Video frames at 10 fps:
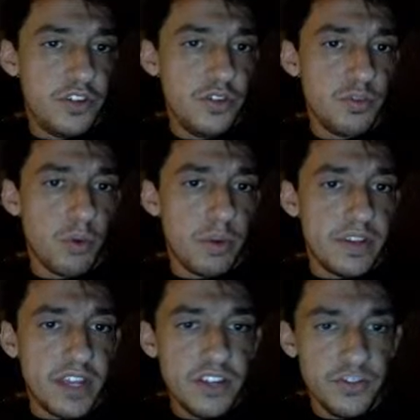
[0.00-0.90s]
is what we
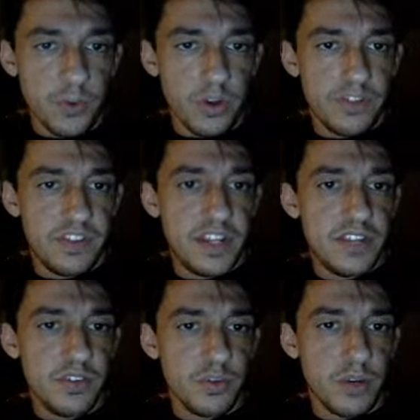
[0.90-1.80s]
test for. It's the
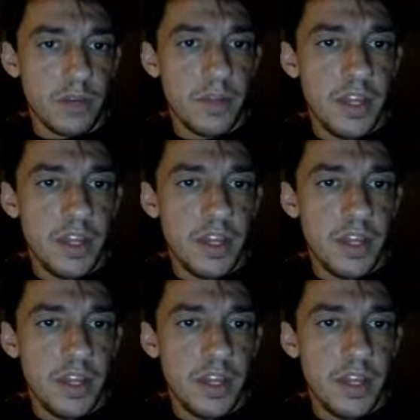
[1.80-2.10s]
nasal swab.